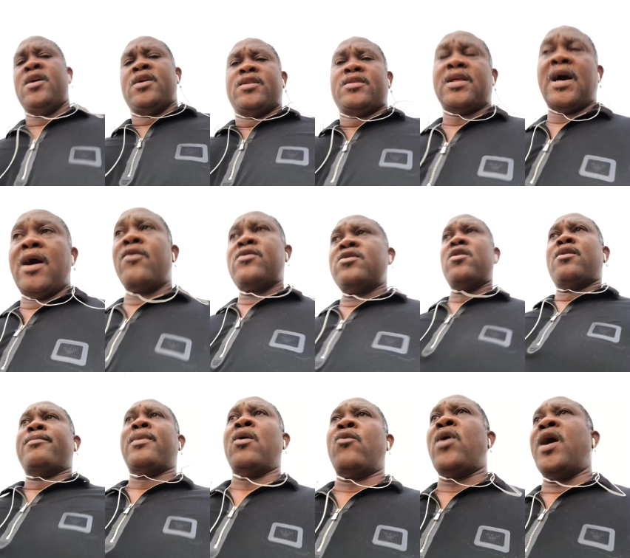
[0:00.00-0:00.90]
Now,
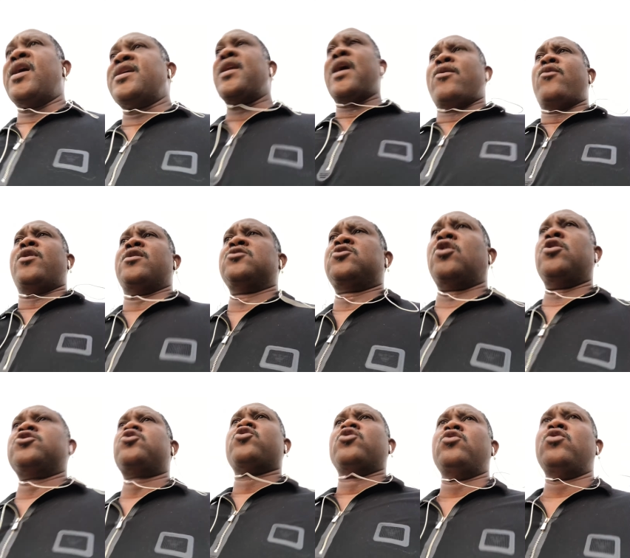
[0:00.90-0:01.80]
number one, I want
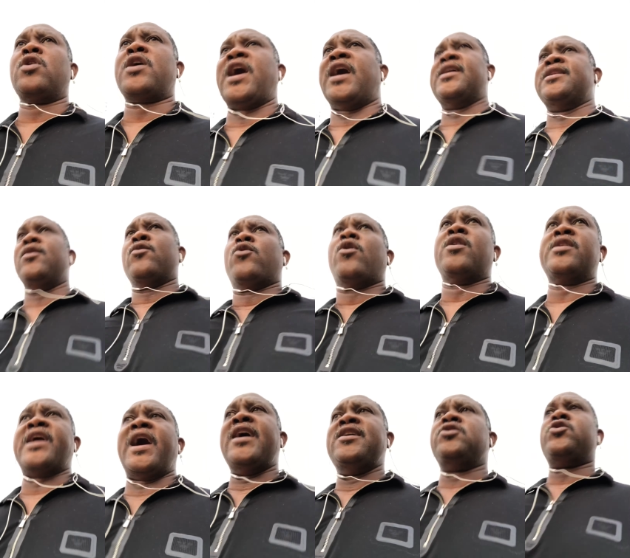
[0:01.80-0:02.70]
us to look at the word
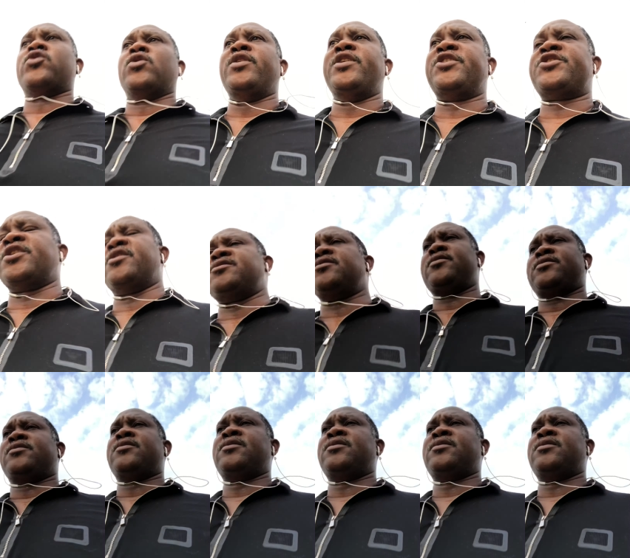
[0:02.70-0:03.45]
isolation.